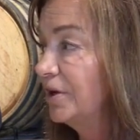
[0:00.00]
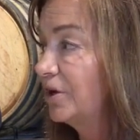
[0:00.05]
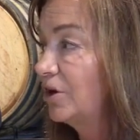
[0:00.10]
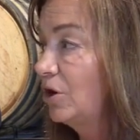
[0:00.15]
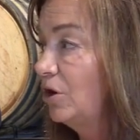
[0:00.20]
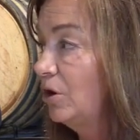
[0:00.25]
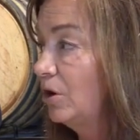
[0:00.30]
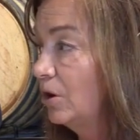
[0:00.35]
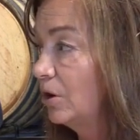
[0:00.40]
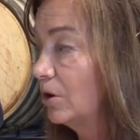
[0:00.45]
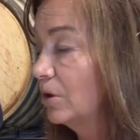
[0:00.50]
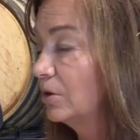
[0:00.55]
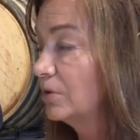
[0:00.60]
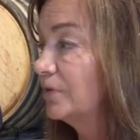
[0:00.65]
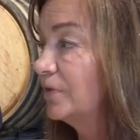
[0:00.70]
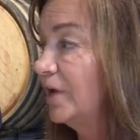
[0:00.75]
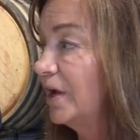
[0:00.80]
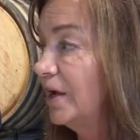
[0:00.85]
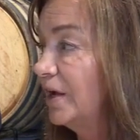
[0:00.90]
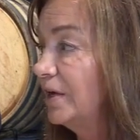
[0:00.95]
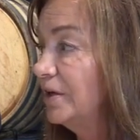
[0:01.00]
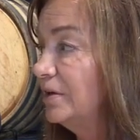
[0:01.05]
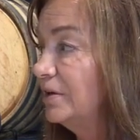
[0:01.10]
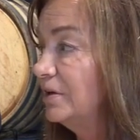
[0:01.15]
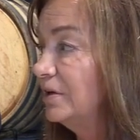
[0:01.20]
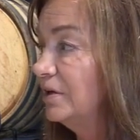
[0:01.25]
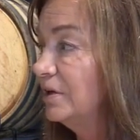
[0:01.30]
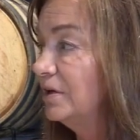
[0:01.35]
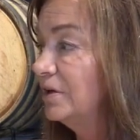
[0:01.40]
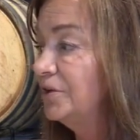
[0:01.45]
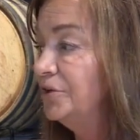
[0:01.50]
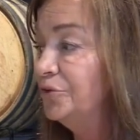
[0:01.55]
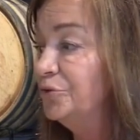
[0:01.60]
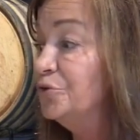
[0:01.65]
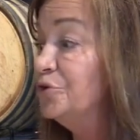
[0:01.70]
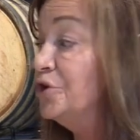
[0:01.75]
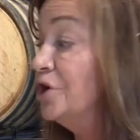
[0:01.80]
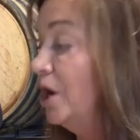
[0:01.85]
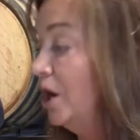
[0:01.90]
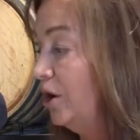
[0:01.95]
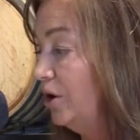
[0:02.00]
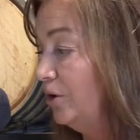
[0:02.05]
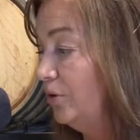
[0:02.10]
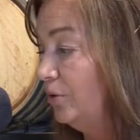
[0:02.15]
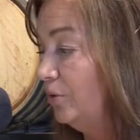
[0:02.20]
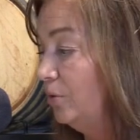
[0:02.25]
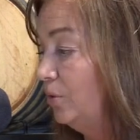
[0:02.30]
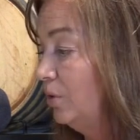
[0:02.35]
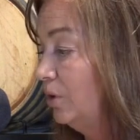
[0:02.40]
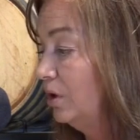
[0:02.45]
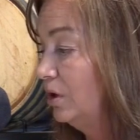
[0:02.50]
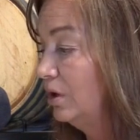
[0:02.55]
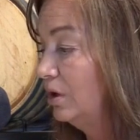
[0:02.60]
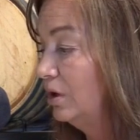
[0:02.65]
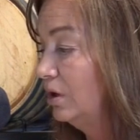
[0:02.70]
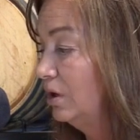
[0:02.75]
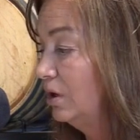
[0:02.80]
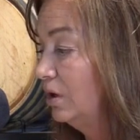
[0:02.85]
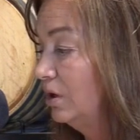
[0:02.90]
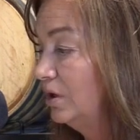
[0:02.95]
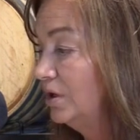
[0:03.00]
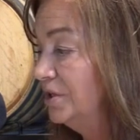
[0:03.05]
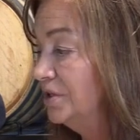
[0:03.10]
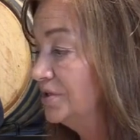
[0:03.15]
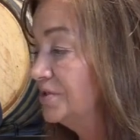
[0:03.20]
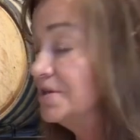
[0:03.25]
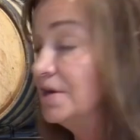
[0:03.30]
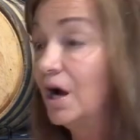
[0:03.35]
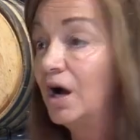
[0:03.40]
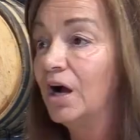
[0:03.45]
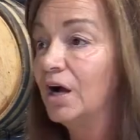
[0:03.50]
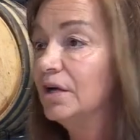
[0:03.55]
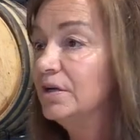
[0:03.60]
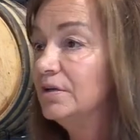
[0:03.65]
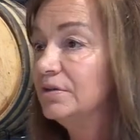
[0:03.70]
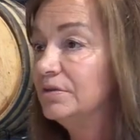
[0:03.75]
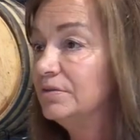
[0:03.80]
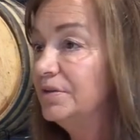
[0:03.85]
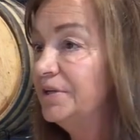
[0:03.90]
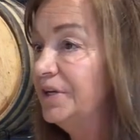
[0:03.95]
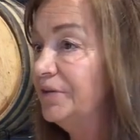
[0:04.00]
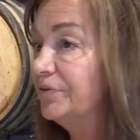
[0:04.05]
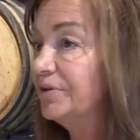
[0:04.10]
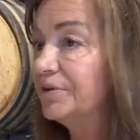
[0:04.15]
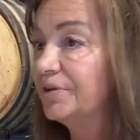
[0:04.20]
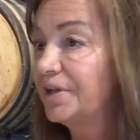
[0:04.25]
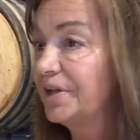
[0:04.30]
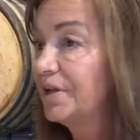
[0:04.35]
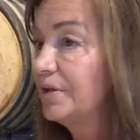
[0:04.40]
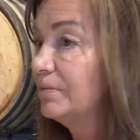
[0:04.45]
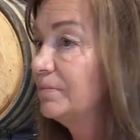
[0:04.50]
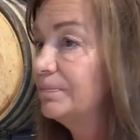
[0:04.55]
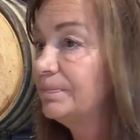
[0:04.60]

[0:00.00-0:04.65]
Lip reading: car that you know is not even